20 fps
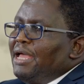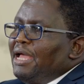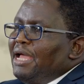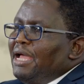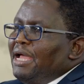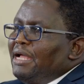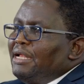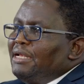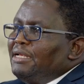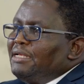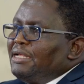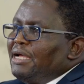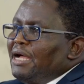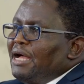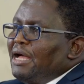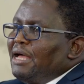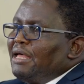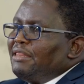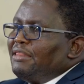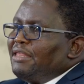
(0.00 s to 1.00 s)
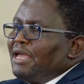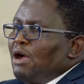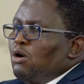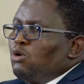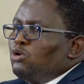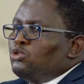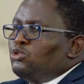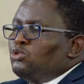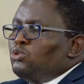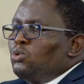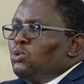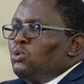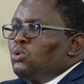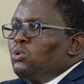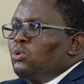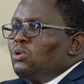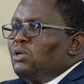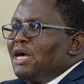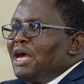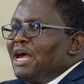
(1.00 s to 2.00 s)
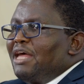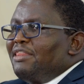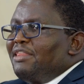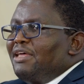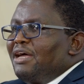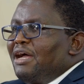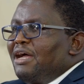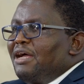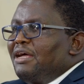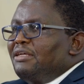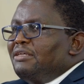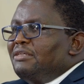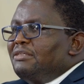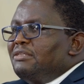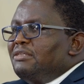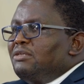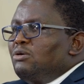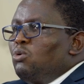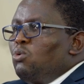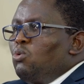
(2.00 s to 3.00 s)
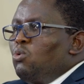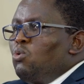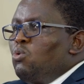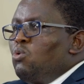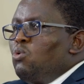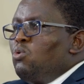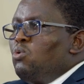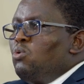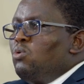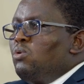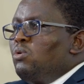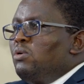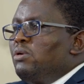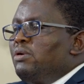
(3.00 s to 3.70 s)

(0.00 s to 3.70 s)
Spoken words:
and there are also other who